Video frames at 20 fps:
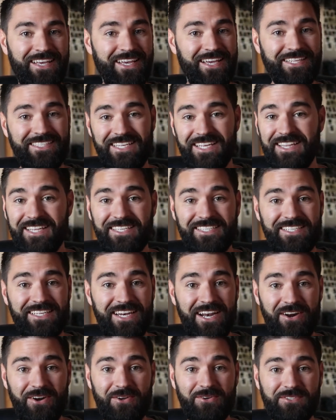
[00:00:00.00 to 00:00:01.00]
It's in these
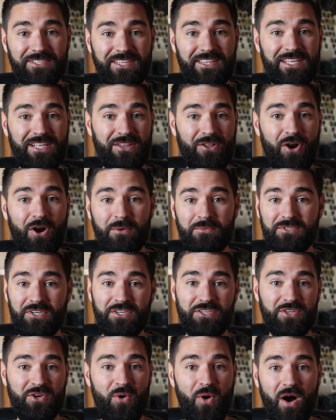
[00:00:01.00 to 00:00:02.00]
scenarios that the alarms
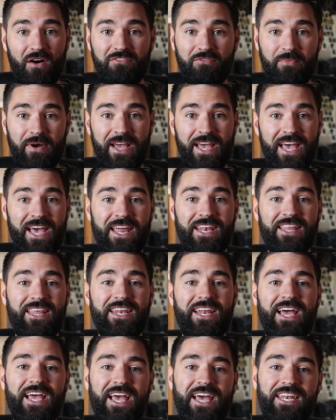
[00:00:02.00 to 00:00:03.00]
start to go off in my head
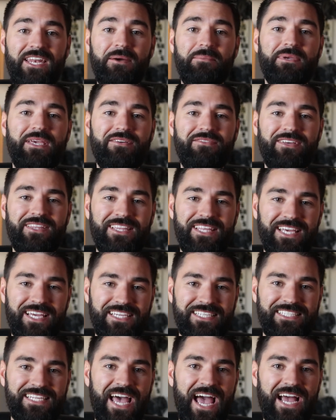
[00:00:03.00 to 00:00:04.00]
and I end up giving the
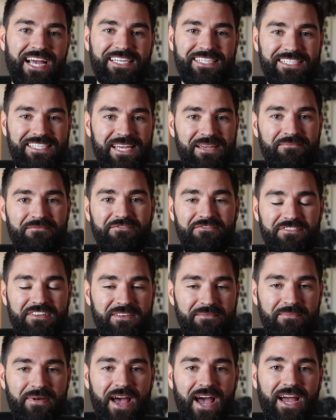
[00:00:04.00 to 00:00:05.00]
exact same
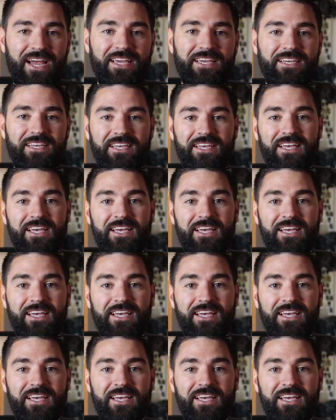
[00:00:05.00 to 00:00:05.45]
feedback.